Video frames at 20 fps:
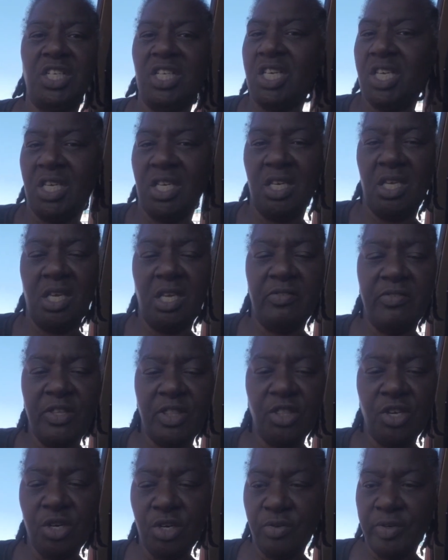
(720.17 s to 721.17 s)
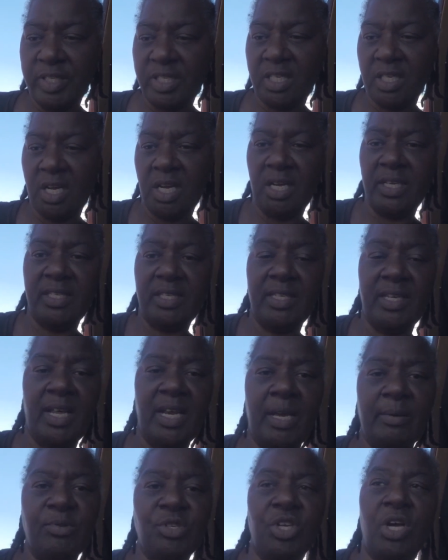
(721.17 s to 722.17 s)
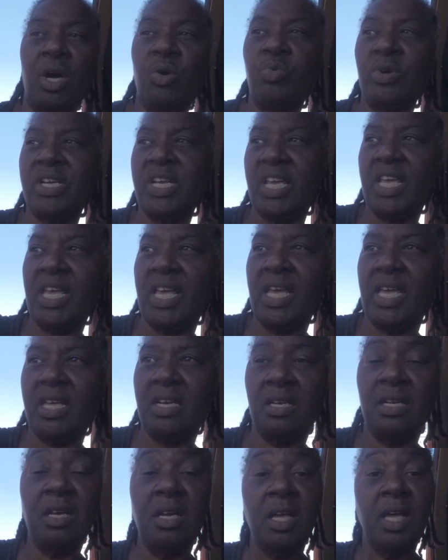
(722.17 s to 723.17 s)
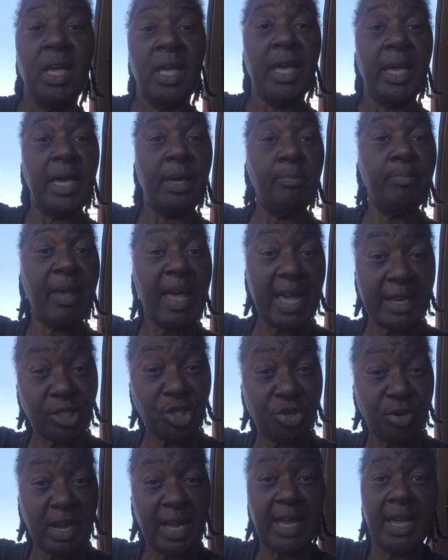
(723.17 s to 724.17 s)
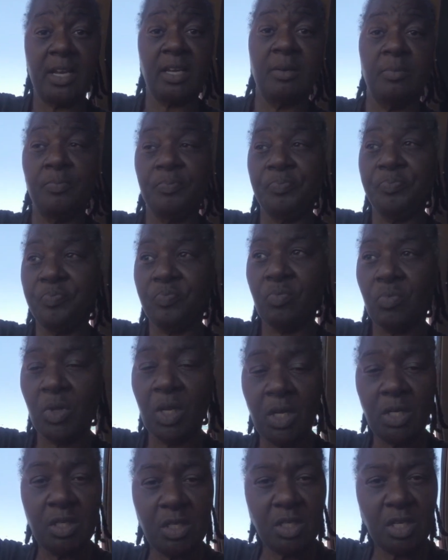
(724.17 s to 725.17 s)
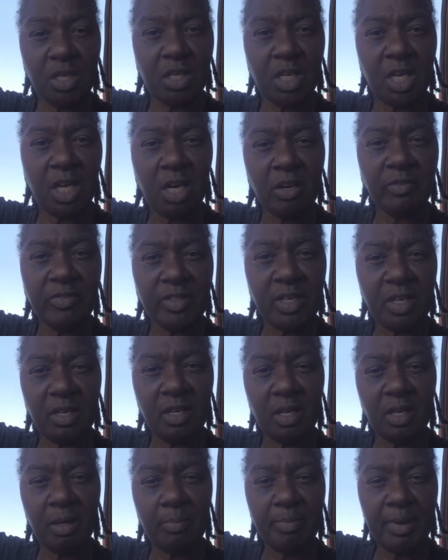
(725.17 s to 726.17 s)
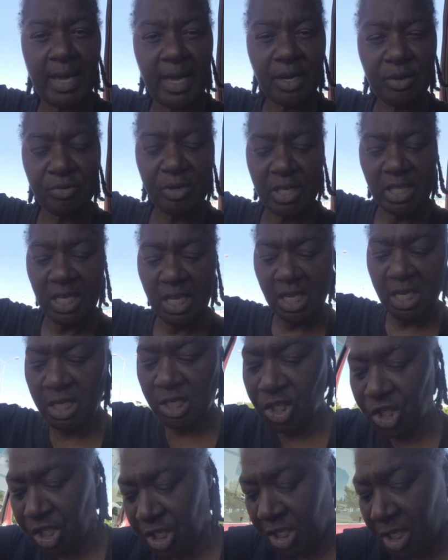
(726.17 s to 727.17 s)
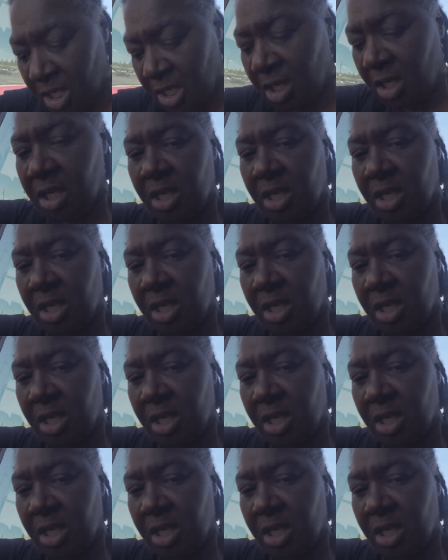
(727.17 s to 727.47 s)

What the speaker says: key, even though it's set up. So I went ahead and backtracked, took care of the battery and the engine,